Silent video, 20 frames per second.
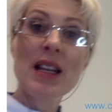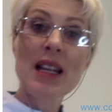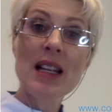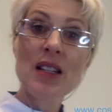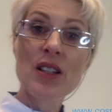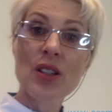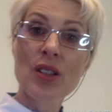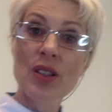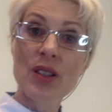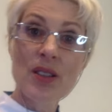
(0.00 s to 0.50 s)

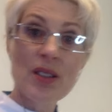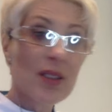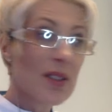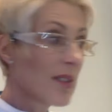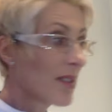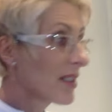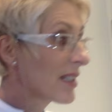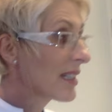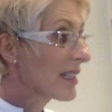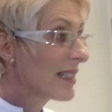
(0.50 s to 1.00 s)
need
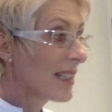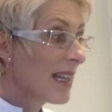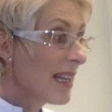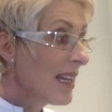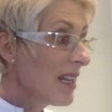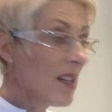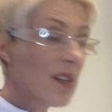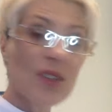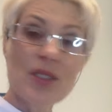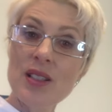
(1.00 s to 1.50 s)
to
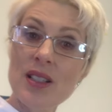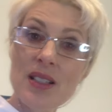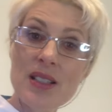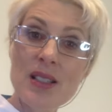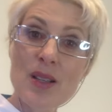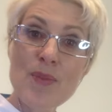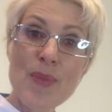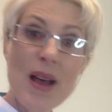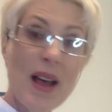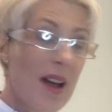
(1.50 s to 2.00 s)
see, because it's
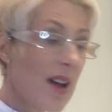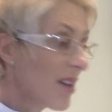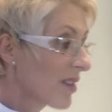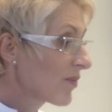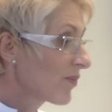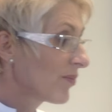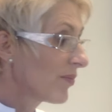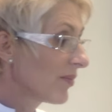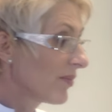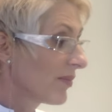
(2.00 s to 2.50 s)
about,
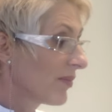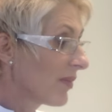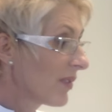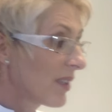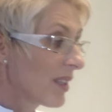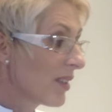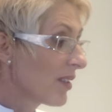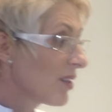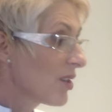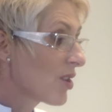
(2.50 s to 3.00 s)

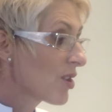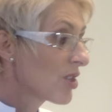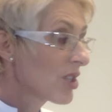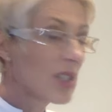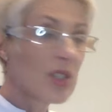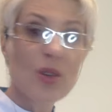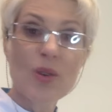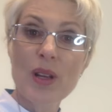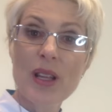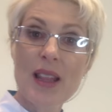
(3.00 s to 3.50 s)
you know,
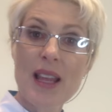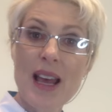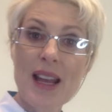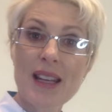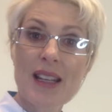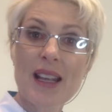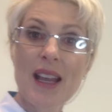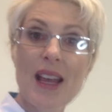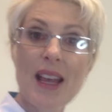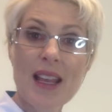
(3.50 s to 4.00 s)
just doing that
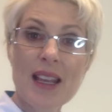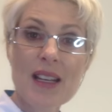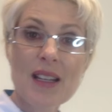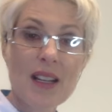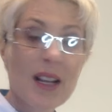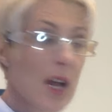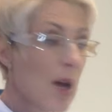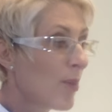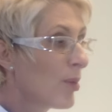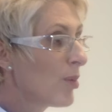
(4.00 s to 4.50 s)
again
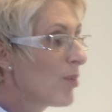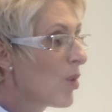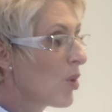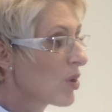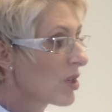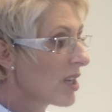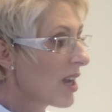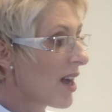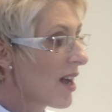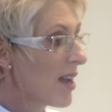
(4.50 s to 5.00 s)
a couple more
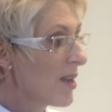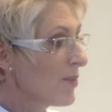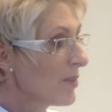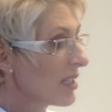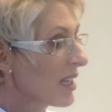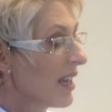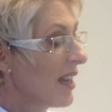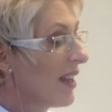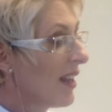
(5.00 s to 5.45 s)
times.